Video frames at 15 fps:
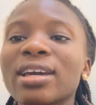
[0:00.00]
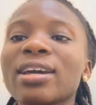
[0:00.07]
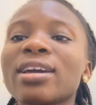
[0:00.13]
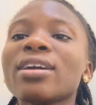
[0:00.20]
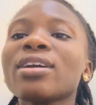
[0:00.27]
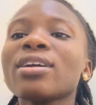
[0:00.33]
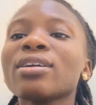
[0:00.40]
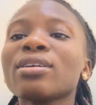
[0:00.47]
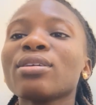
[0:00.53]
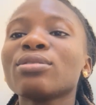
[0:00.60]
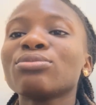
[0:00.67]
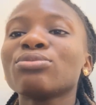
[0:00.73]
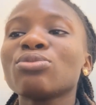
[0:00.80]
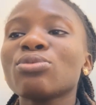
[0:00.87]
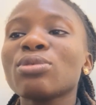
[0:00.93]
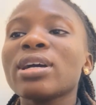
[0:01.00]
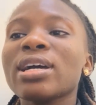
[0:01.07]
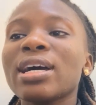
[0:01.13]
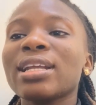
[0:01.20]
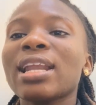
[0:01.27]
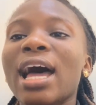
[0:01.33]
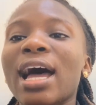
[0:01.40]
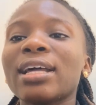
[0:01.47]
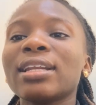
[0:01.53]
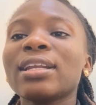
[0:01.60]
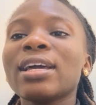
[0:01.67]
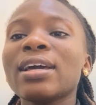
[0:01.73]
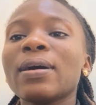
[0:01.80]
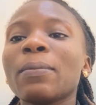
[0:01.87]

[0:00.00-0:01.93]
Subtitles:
an